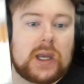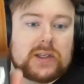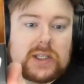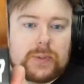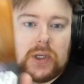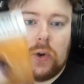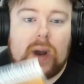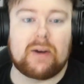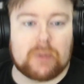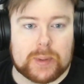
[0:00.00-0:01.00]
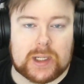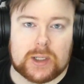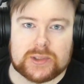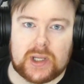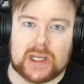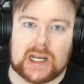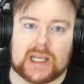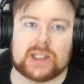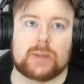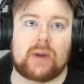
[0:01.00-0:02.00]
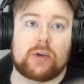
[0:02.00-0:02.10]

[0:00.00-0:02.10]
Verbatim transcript: So that's pretty cool. Everybody knows that I collect them.